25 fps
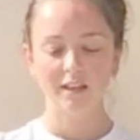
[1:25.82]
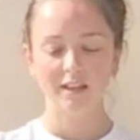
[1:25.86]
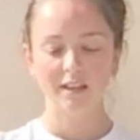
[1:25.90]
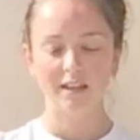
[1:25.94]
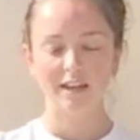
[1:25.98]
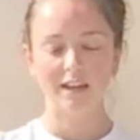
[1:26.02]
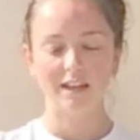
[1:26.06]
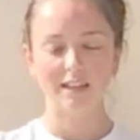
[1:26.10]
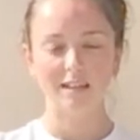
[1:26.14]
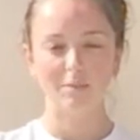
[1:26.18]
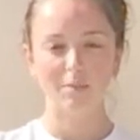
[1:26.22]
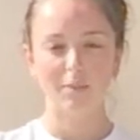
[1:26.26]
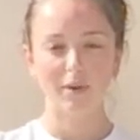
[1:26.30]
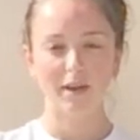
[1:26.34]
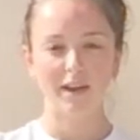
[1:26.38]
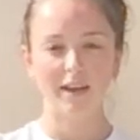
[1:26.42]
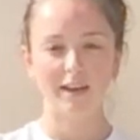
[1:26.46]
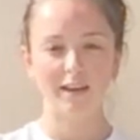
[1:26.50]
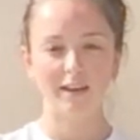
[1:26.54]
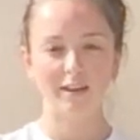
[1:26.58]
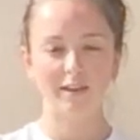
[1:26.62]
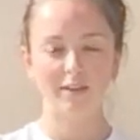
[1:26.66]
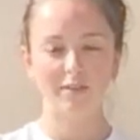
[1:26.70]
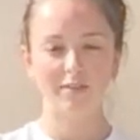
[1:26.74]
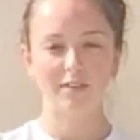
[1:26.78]
that the
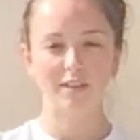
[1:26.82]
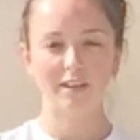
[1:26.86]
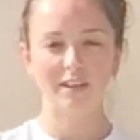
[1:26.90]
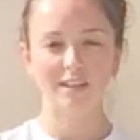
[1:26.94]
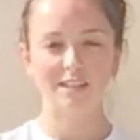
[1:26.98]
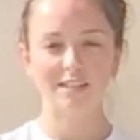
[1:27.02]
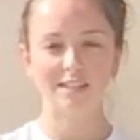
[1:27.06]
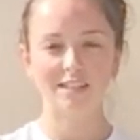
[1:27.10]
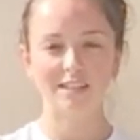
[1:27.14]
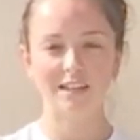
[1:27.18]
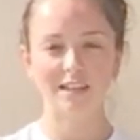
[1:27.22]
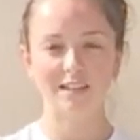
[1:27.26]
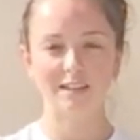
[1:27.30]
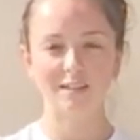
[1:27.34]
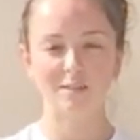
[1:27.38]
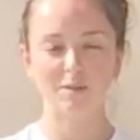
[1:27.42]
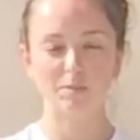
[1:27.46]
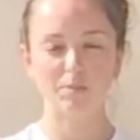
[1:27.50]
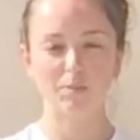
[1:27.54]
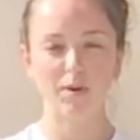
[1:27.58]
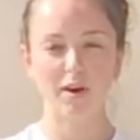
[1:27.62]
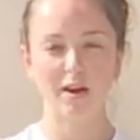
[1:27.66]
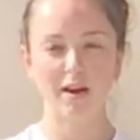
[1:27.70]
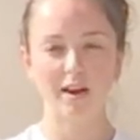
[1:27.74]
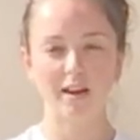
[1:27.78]
pelvis and the
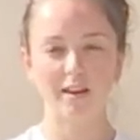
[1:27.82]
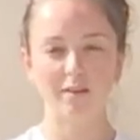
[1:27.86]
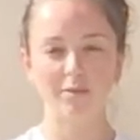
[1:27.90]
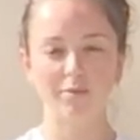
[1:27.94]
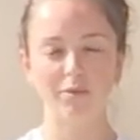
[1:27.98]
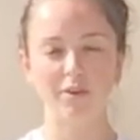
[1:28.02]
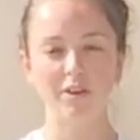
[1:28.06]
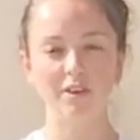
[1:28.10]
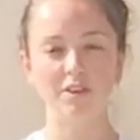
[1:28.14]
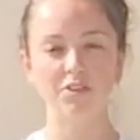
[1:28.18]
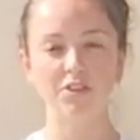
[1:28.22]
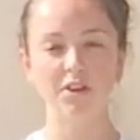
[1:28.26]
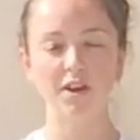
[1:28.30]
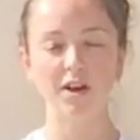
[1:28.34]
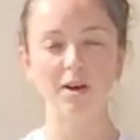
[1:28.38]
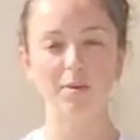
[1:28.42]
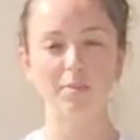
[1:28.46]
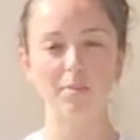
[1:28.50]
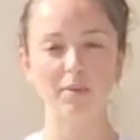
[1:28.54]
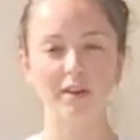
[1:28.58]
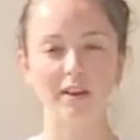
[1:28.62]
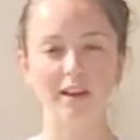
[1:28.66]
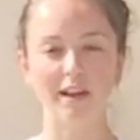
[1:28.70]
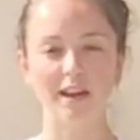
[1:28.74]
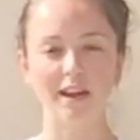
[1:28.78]
spine reach
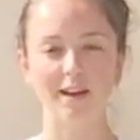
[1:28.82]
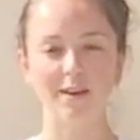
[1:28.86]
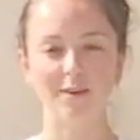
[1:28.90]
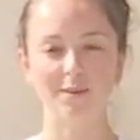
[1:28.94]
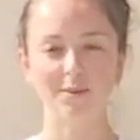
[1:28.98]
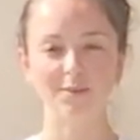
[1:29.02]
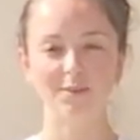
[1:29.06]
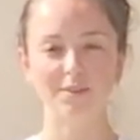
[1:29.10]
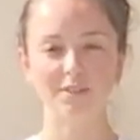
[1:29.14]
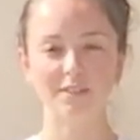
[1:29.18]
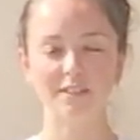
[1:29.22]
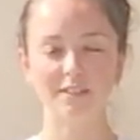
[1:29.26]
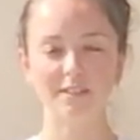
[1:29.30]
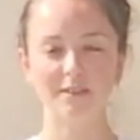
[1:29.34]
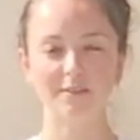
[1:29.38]
up and out.